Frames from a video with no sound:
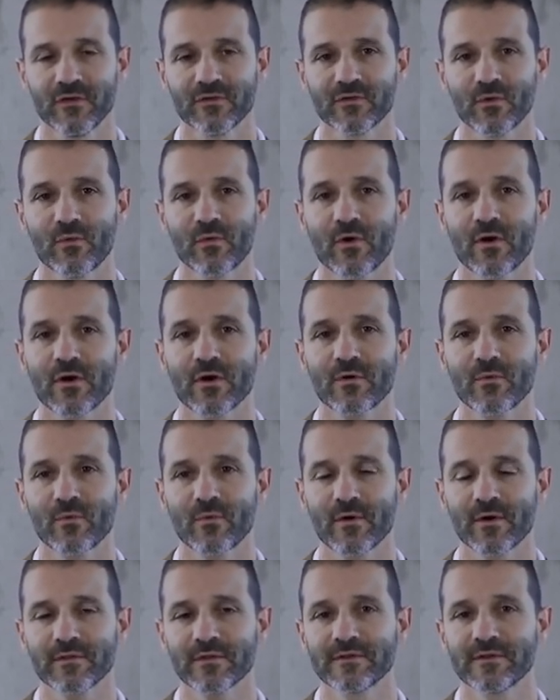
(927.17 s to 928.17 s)
So where,
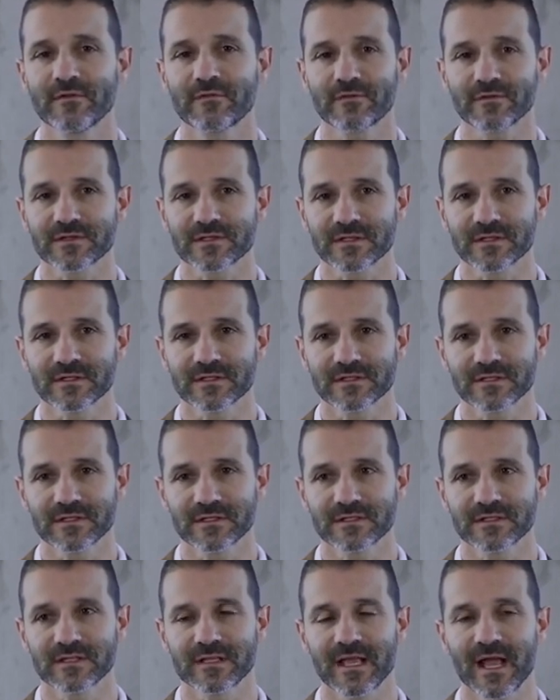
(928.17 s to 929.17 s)
where the difference is,
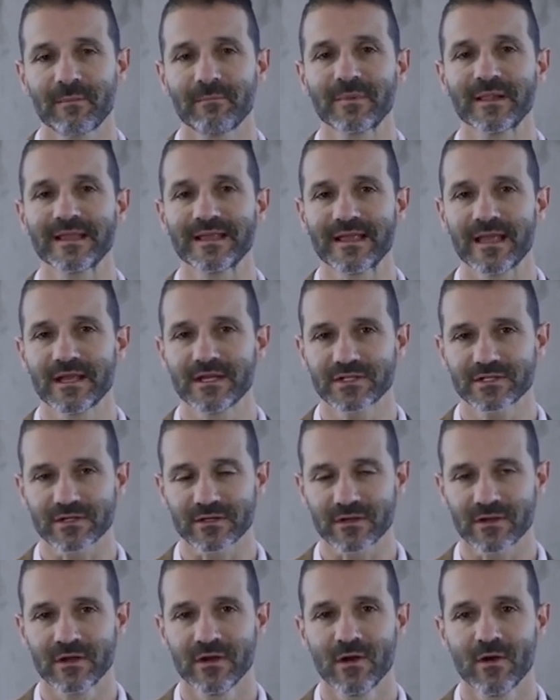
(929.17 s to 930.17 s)
is the
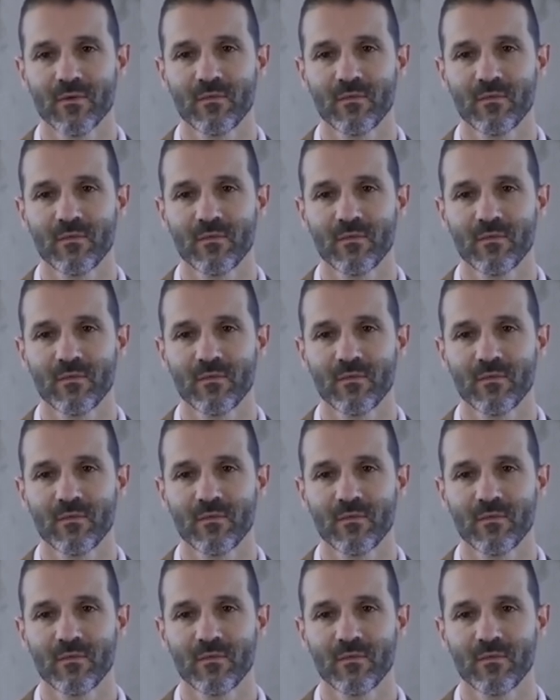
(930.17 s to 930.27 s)
application.